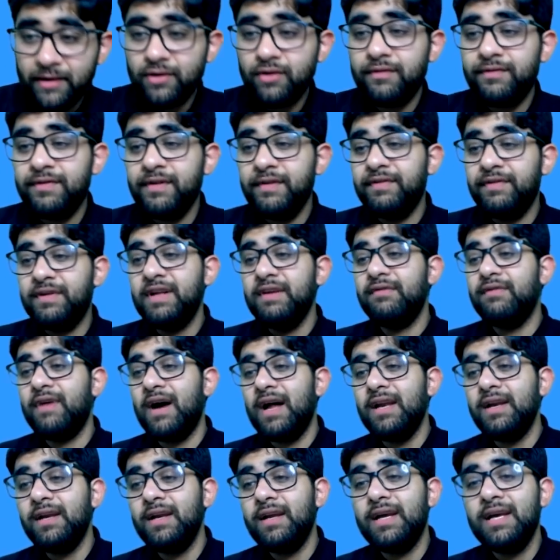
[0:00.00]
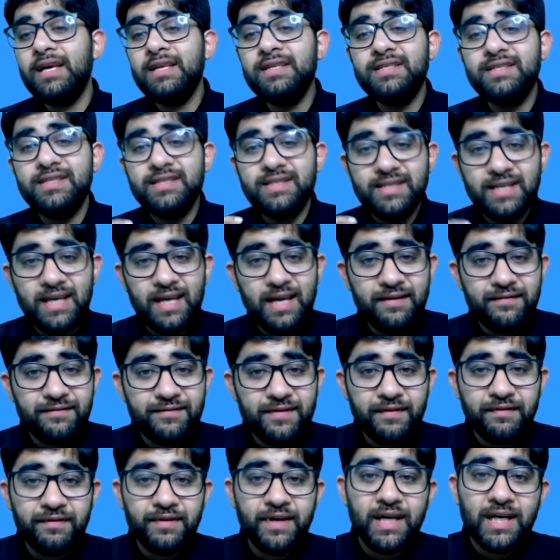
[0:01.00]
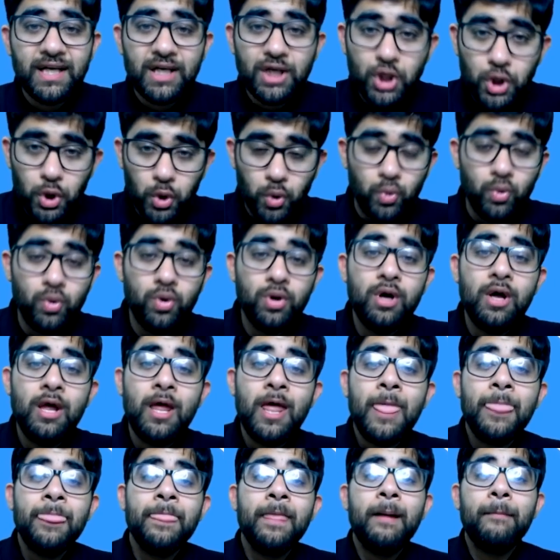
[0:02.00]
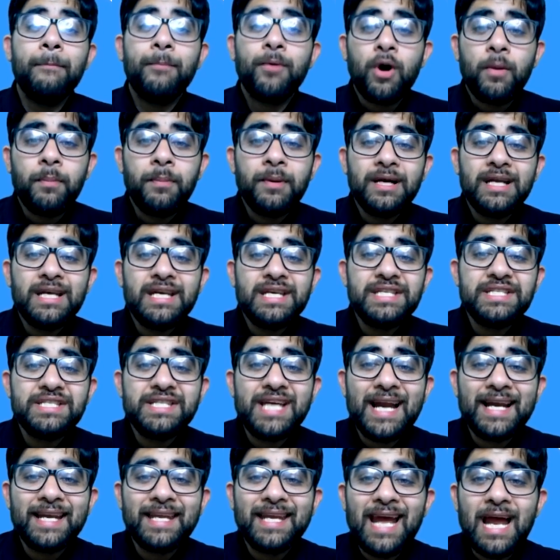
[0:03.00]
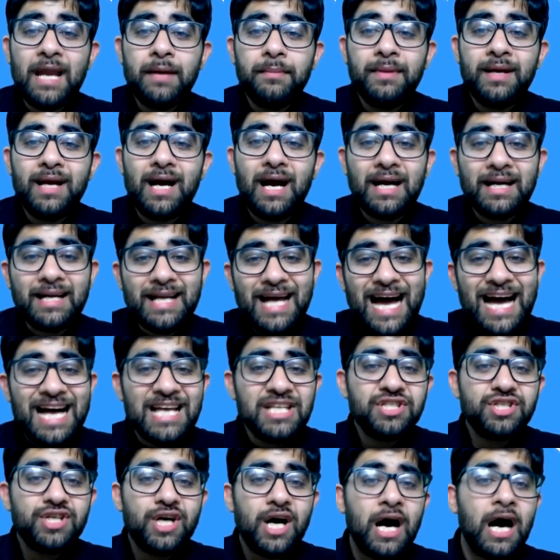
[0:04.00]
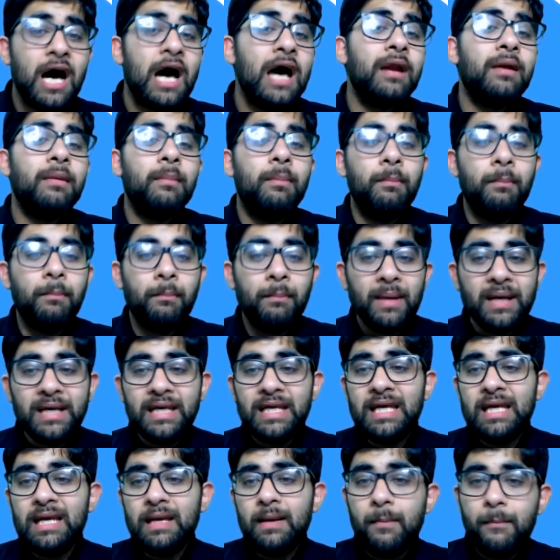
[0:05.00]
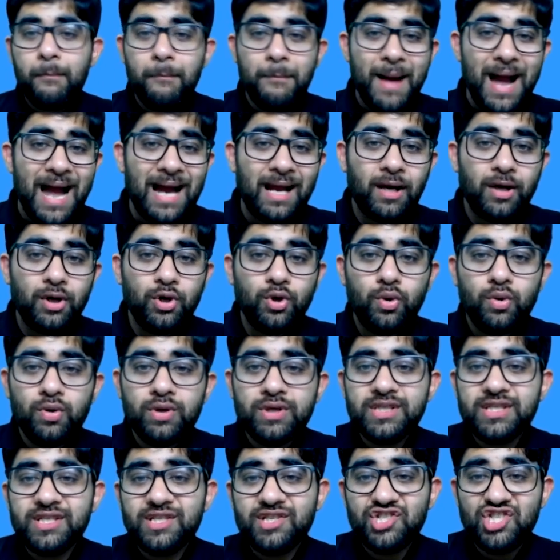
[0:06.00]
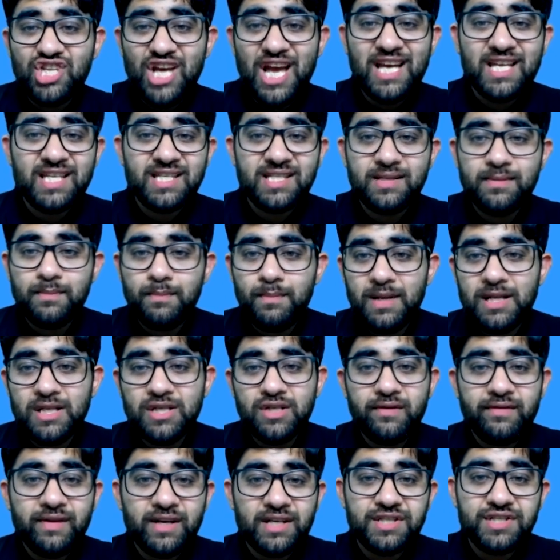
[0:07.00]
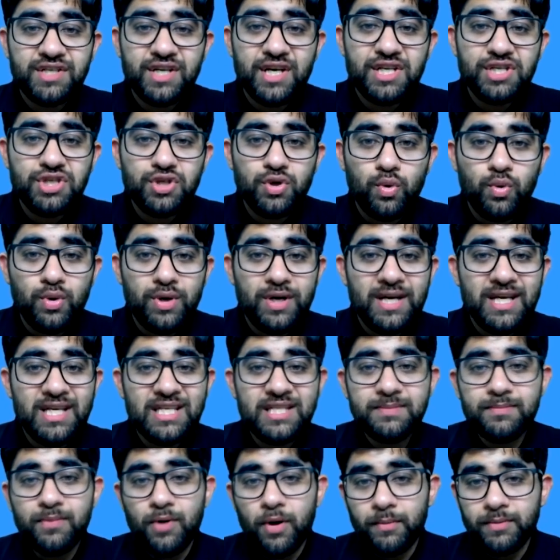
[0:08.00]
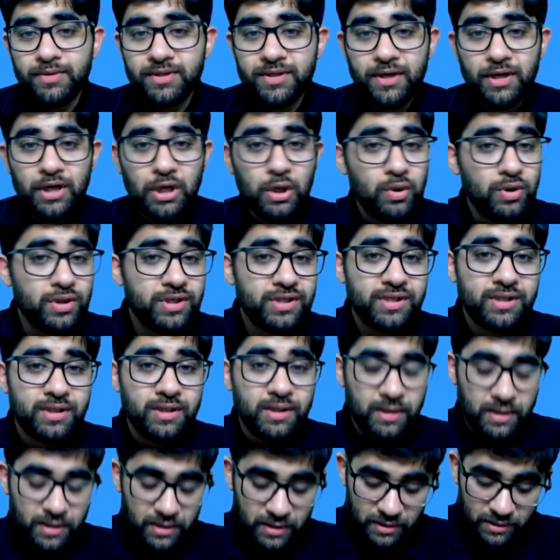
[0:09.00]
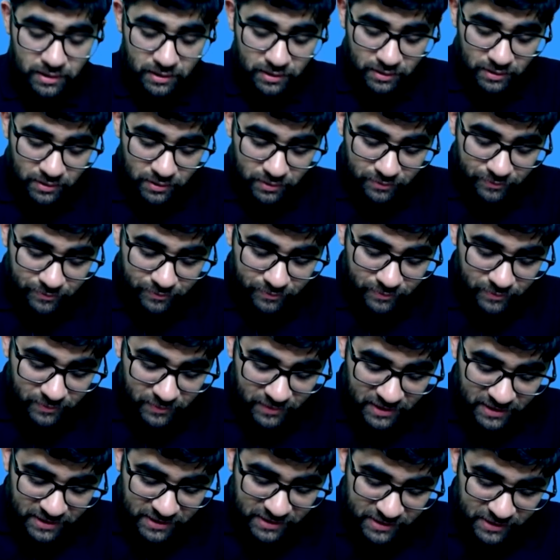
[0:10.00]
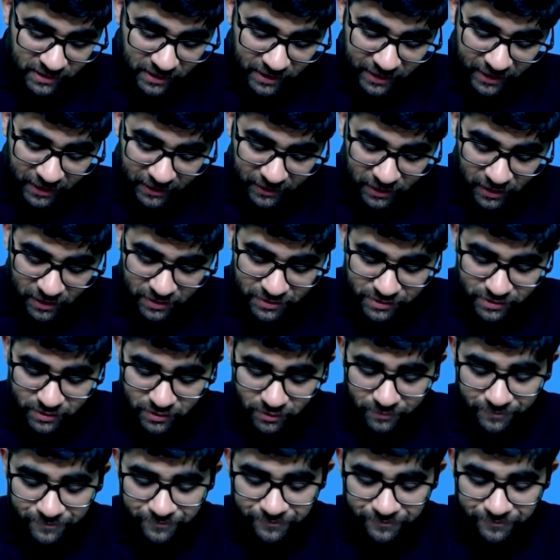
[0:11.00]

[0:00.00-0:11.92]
So 51 is C. 52. Properties that can be attached are money, bank notes, checks, bills of exchange, hundis, promissory notes. This is the correct answer.